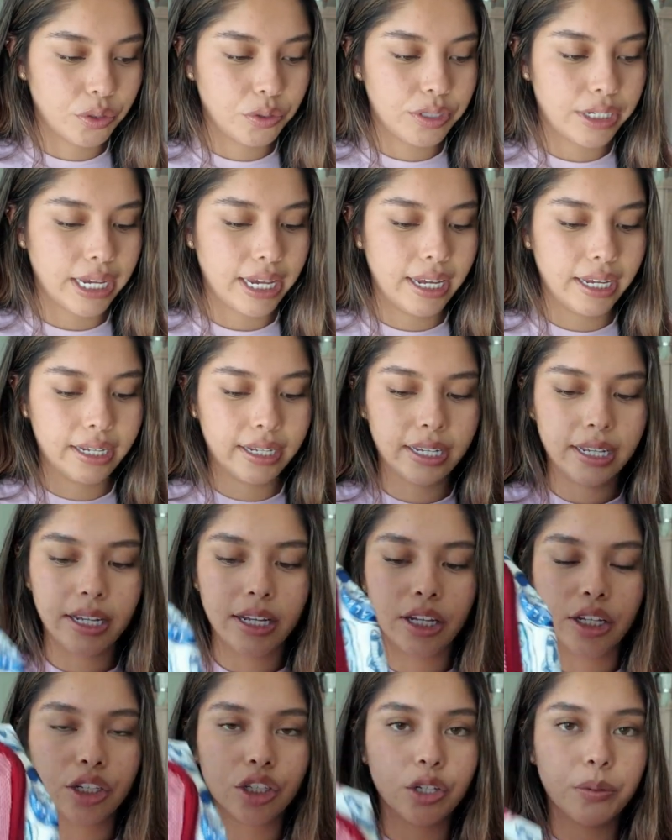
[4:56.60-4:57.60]
to take
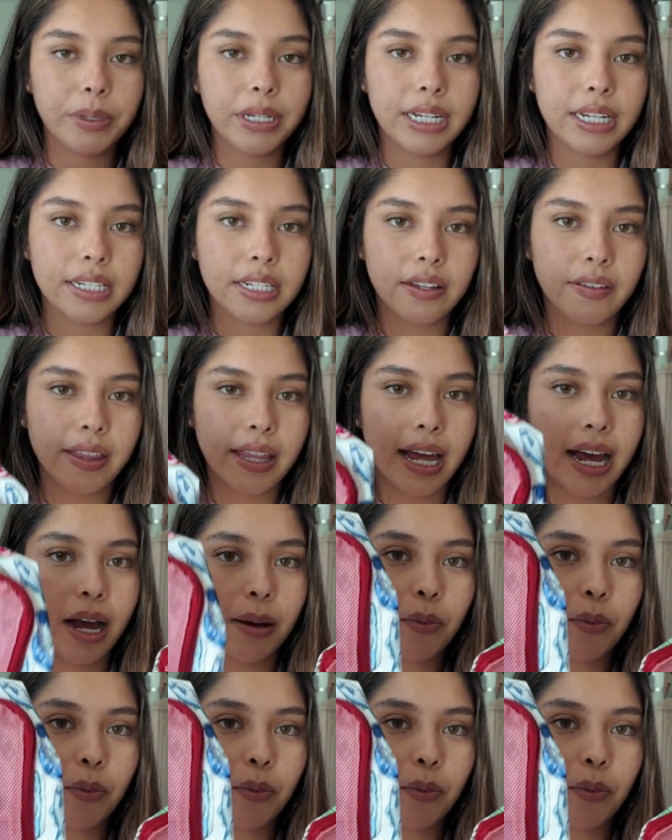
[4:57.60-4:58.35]
So because of that,